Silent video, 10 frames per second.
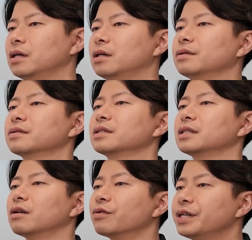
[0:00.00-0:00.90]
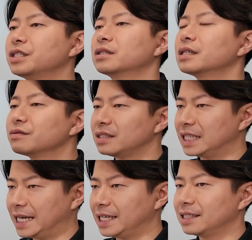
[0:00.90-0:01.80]
on the original
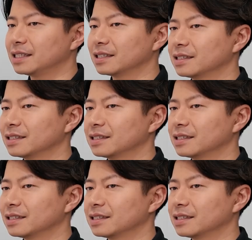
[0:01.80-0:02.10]
date.